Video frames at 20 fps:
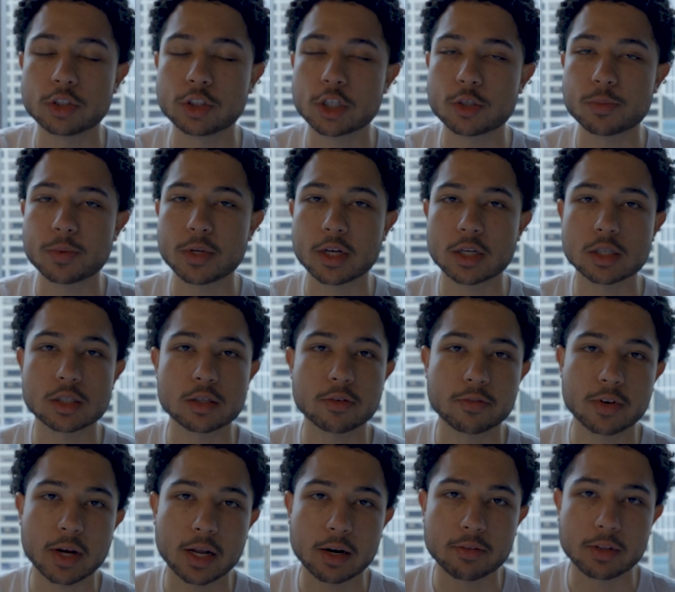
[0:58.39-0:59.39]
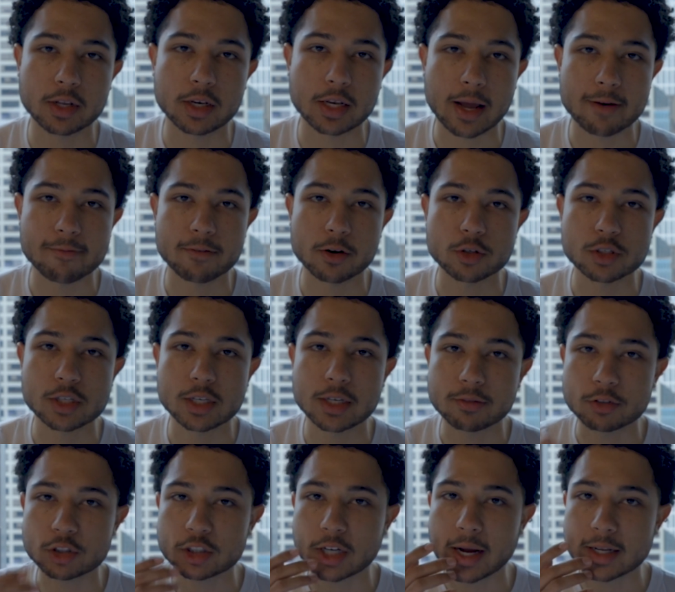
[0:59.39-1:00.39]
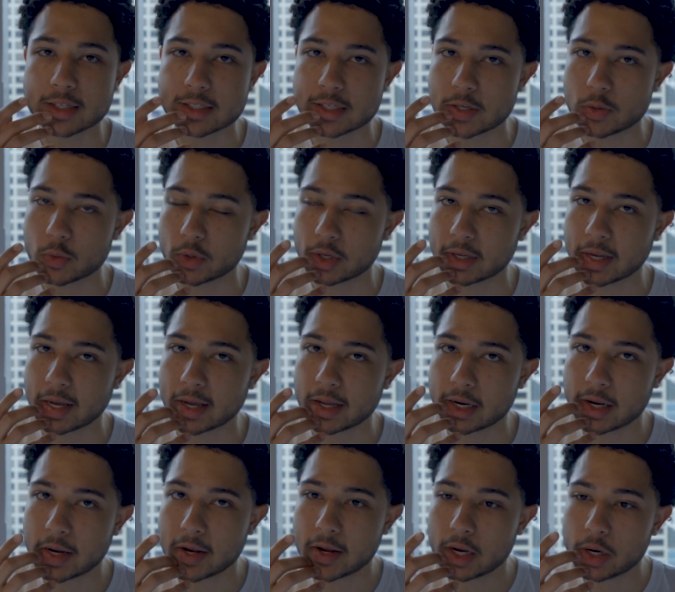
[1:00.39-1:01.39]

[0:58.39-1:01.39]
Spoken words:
just because of kind of the diversity of shots that you can get